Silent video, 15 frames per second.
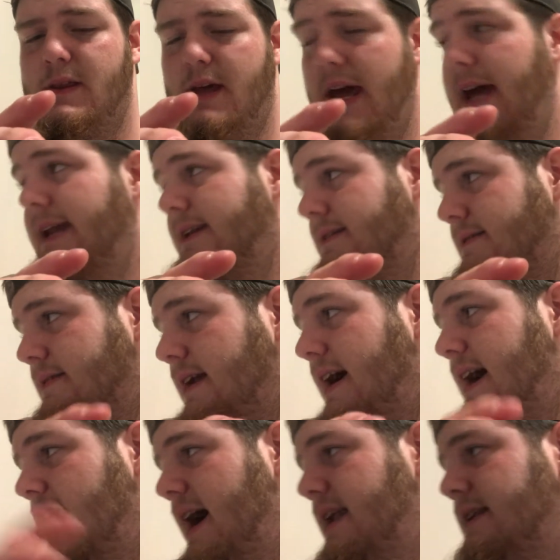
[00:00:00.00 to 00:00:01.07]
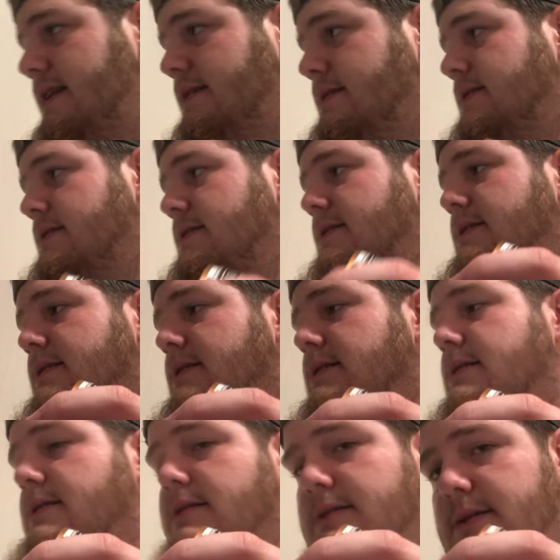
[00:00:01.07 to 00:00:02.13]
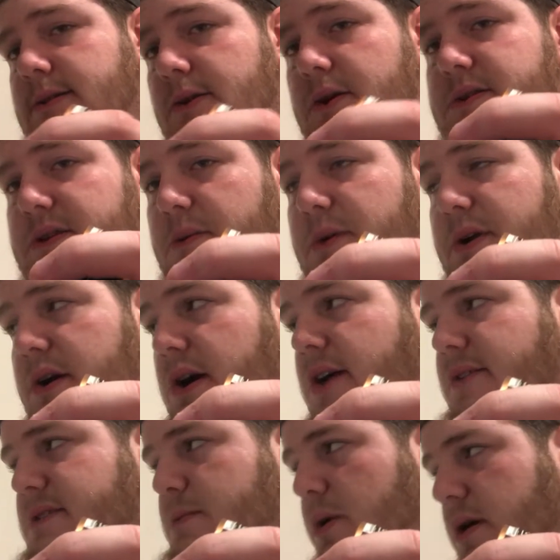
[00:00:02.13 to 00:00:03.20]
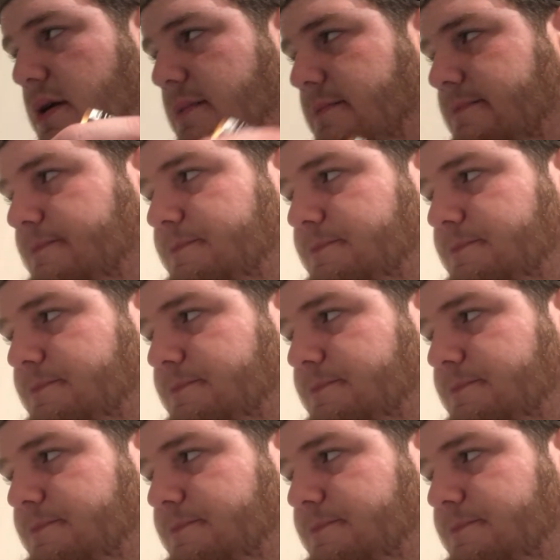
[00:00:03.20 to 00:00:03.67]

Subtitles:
and I had Grizzly Wintergreen this morning.